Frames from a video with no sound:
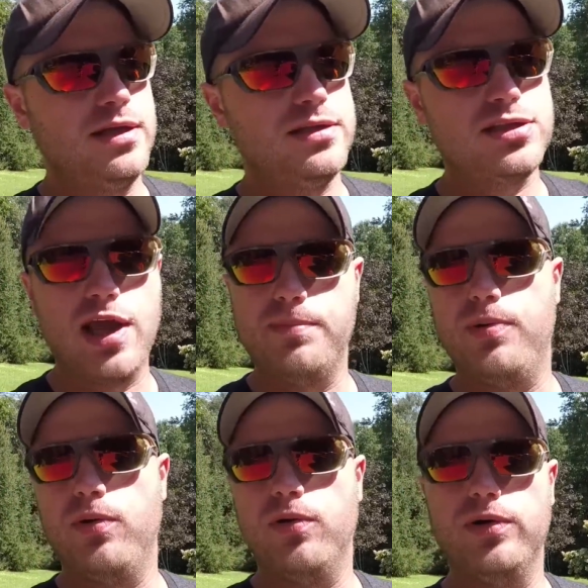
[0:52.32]
Sled
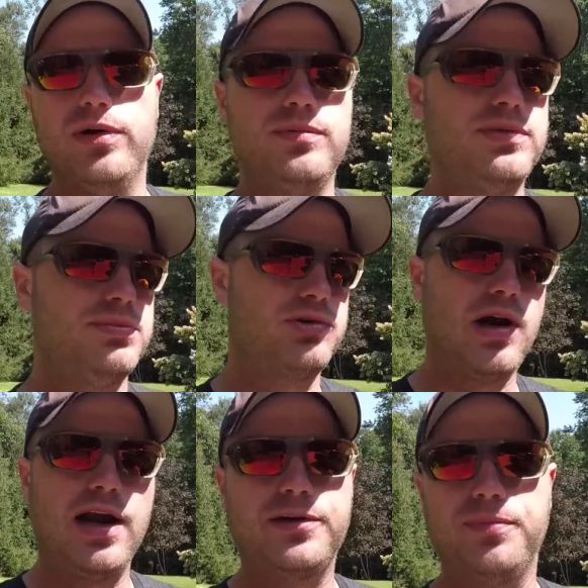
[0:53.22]
pulling, some
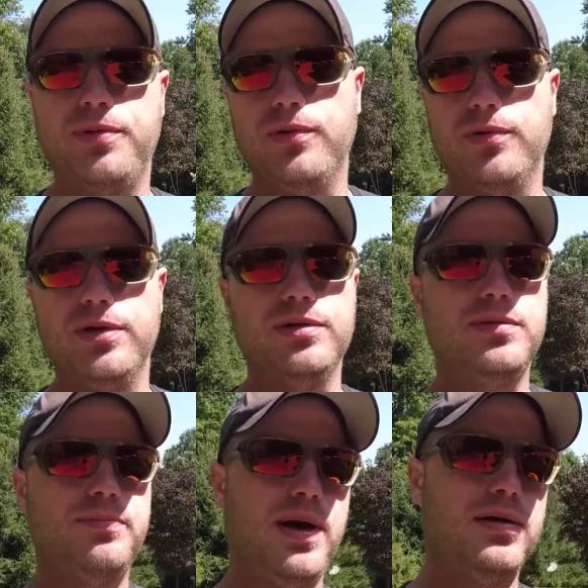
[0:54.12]
tractor pulling,
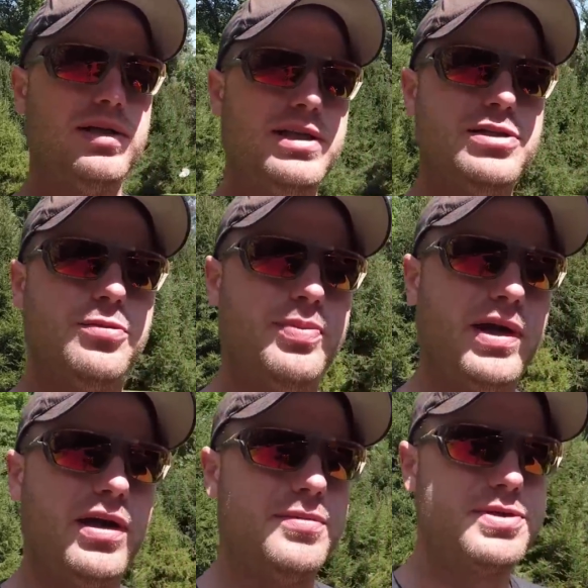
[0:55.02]
apparently diesel
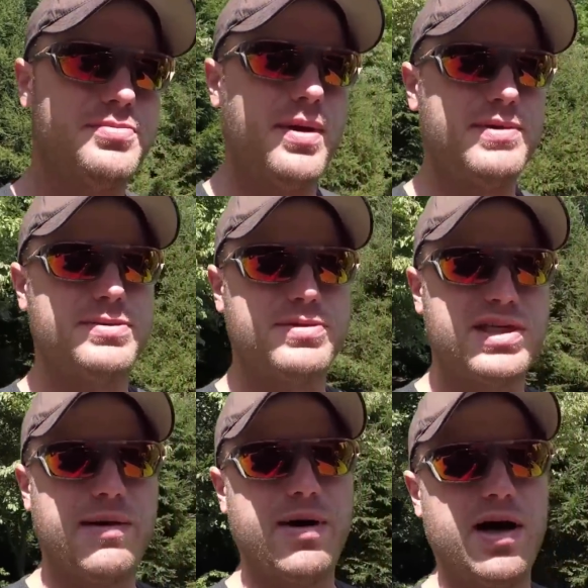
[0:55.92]
pickups, maybe some
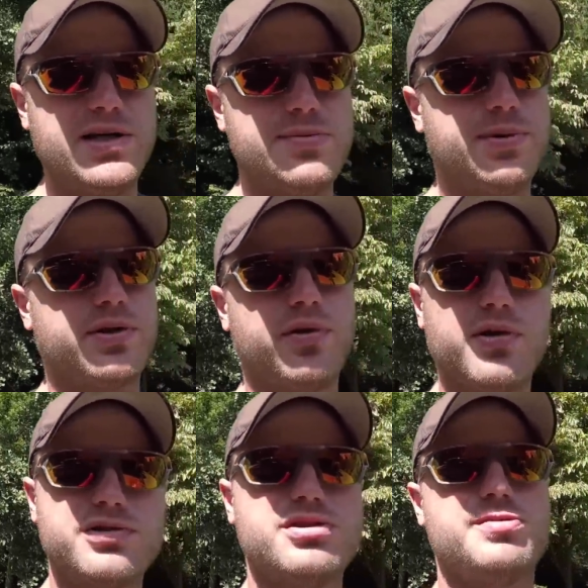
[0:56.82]
semis, but they're
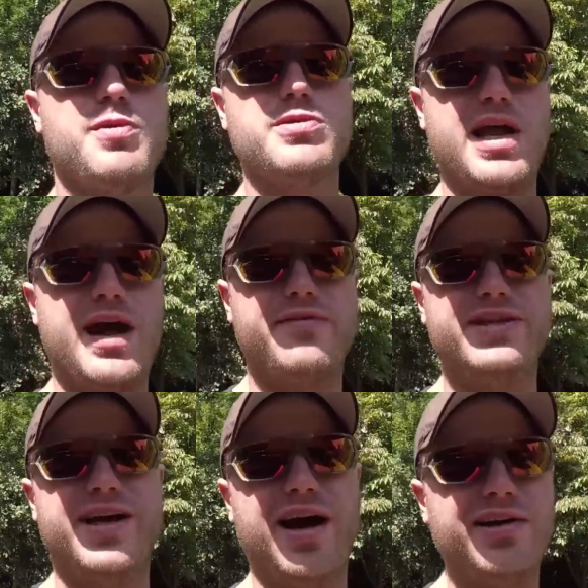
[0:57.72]
also supposed to have a
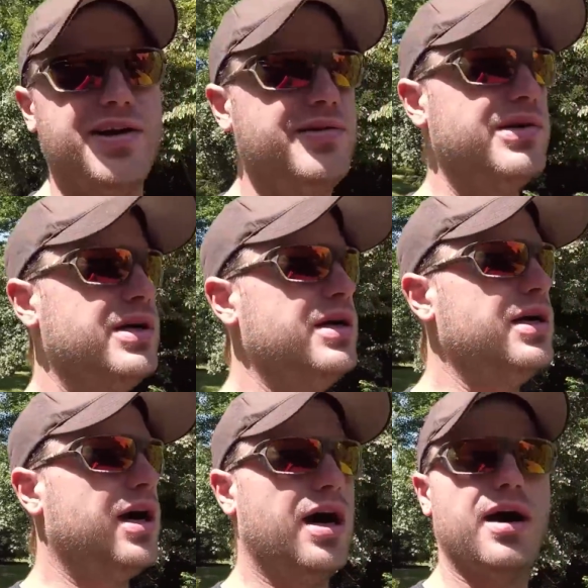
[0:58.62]
dyno.
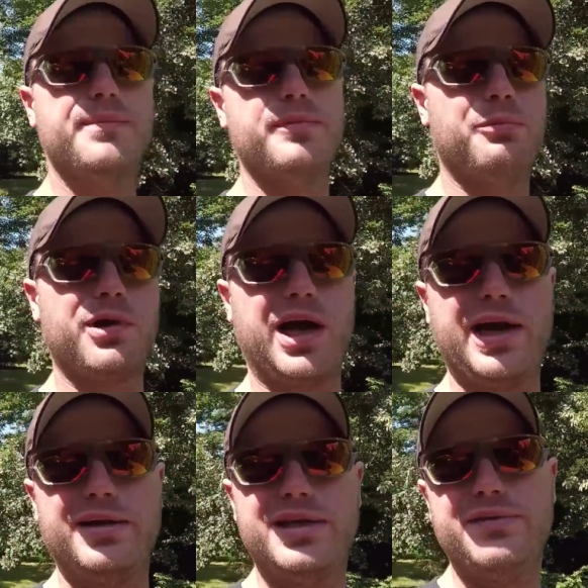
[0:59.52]
We're
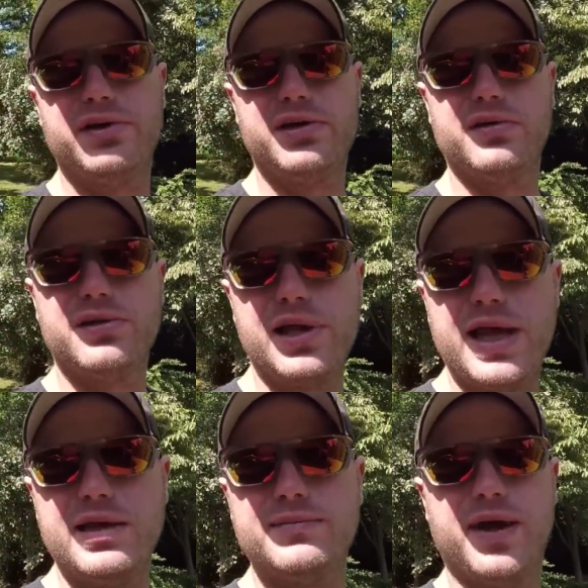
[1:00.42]
kind of leaving a little
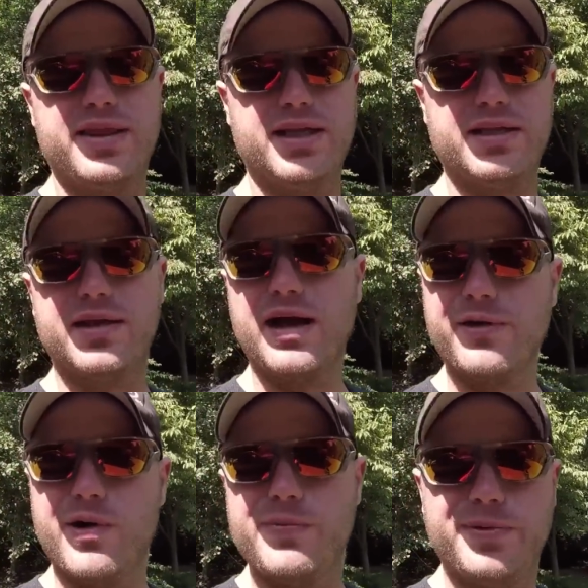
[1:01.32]
late. I think the
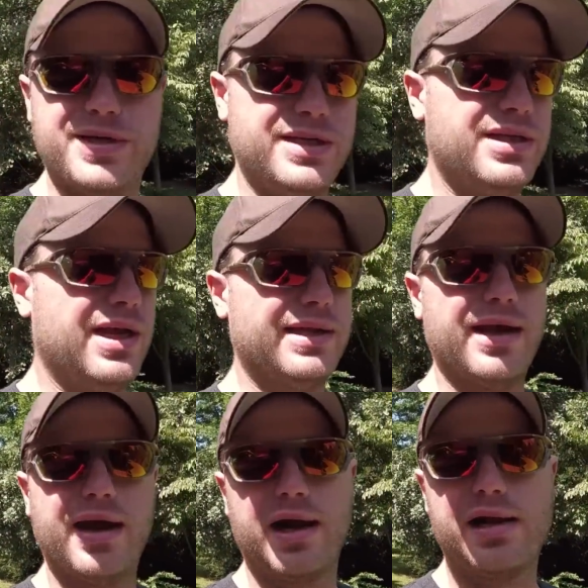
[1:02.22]
dyno opened at like
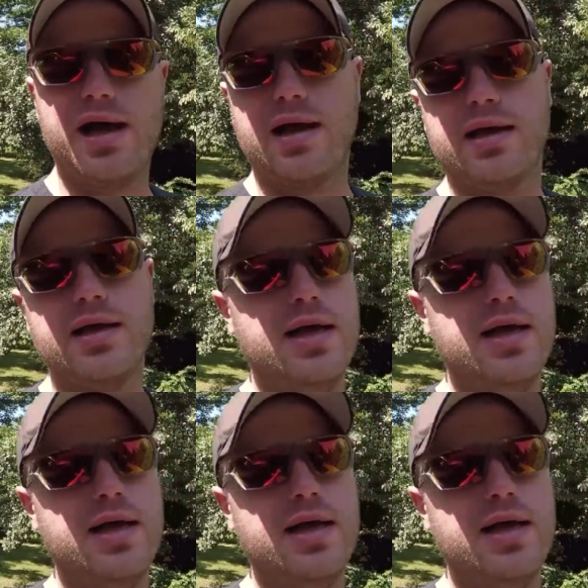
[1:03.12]
9 o'clock.